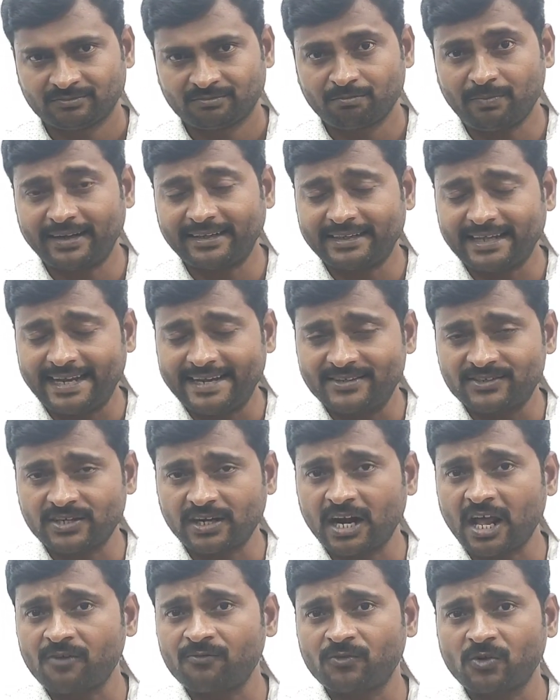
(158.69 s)
But
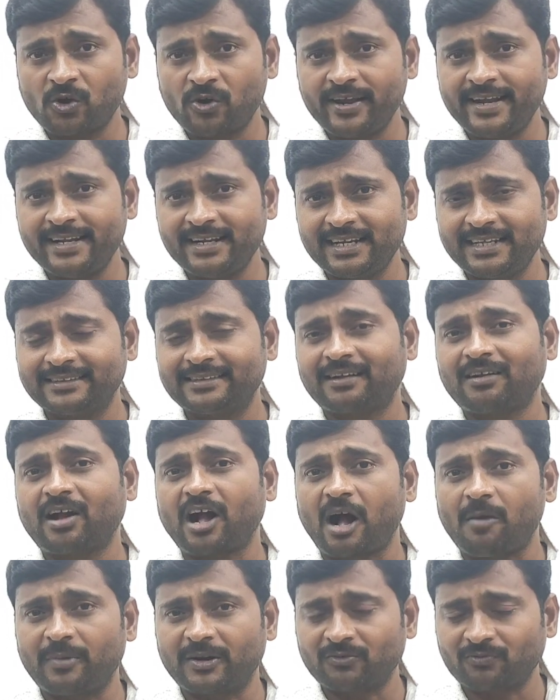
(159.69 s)
instead of going in the
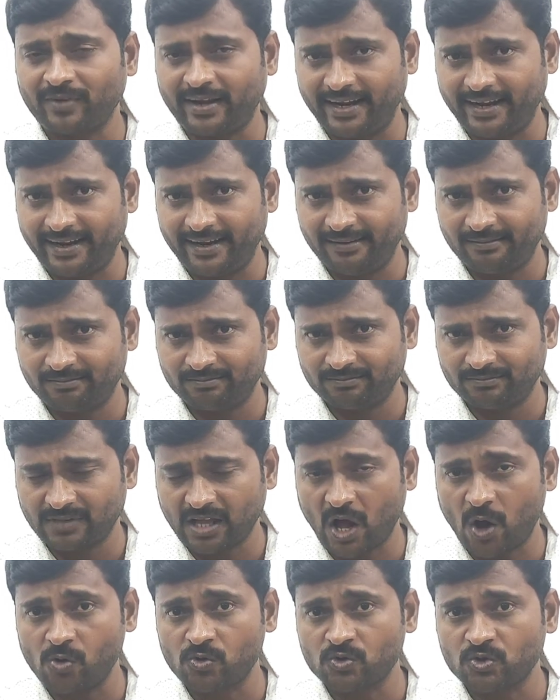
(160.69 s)
common way,
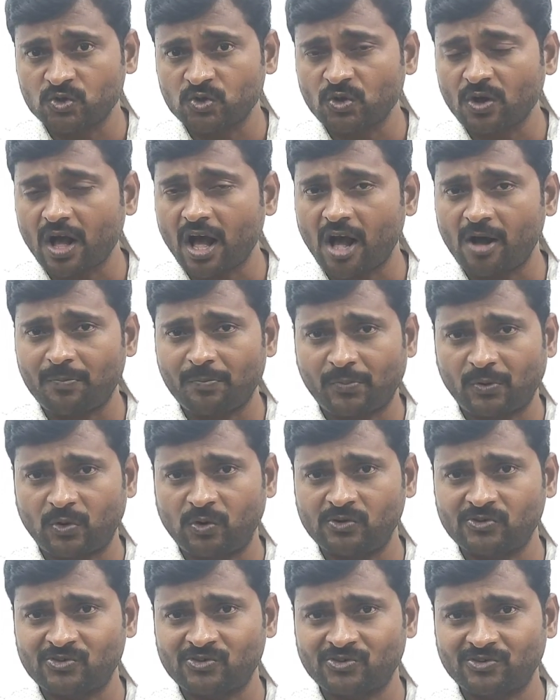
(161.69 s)
how to
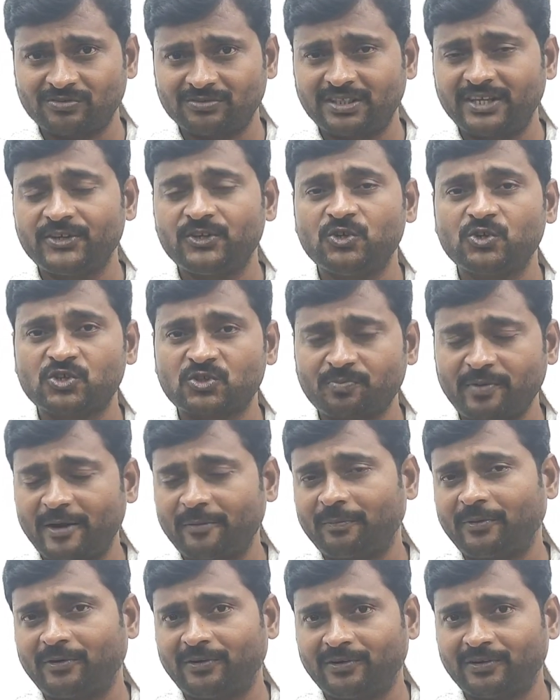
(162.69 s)
approach the
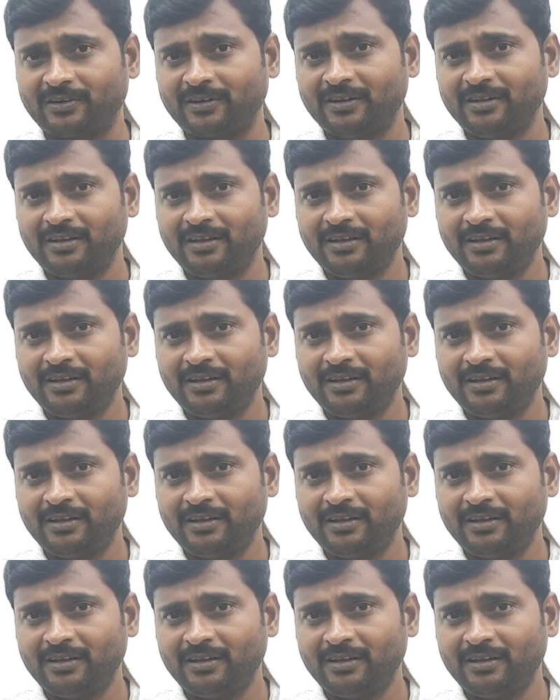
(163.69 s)
newspaper